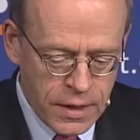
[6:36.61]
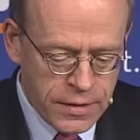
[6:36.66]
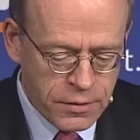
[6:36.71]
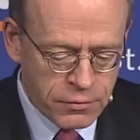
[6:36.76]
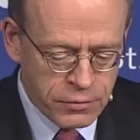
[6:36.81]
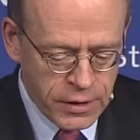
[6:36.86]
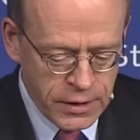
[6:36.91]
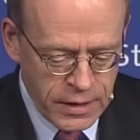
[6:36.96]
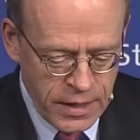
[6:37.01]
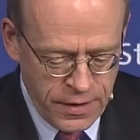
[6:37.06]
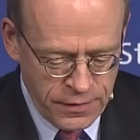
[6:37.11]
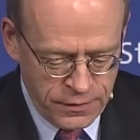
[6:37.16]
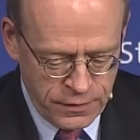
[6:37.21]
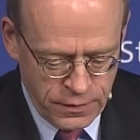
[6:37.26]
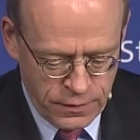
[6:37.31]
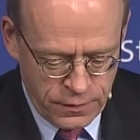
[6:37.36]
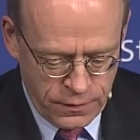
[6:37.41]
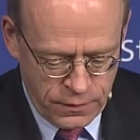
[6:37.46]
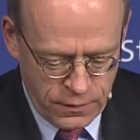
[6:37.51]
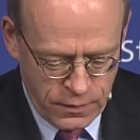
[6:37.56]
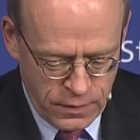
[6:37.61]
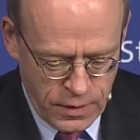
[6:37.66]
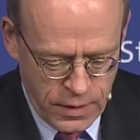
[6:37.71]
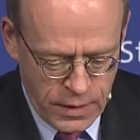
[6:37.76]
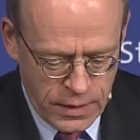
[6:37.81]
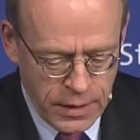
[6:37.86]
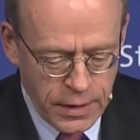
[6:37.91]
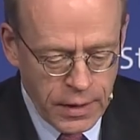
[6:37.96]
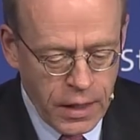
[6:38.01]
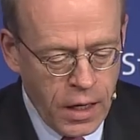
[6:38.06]
the real assets
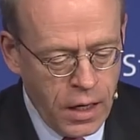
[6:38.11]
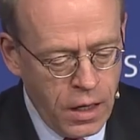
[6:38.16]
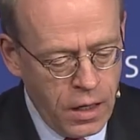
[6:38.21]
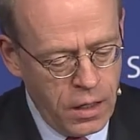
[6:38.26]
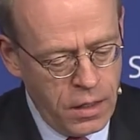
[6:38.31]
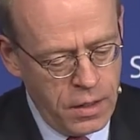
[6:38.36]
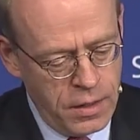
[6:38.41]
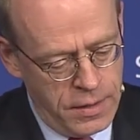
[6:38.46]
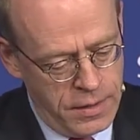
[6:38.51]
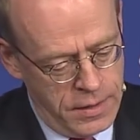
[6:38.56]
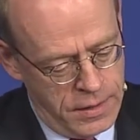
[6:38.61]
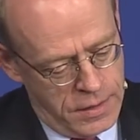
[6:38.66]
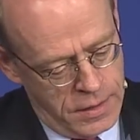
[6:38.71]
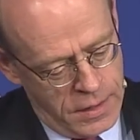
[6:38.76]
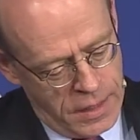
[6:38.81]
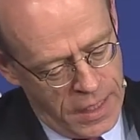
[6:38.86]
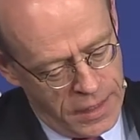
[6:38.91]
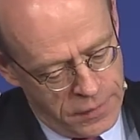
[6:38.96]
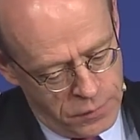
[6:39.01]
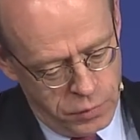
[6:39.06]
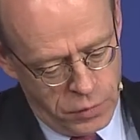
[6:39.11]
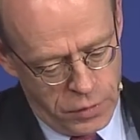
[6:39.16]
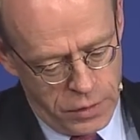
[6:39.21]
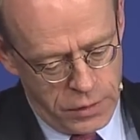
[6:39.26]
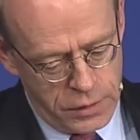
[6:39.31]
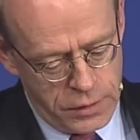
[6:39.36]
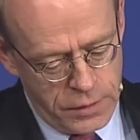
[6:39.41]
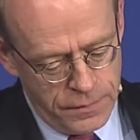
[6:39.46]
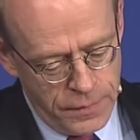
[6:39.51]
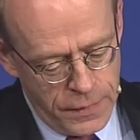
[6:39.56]
that are at
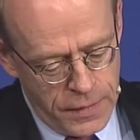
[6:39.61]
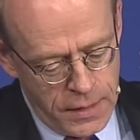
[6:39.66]
work.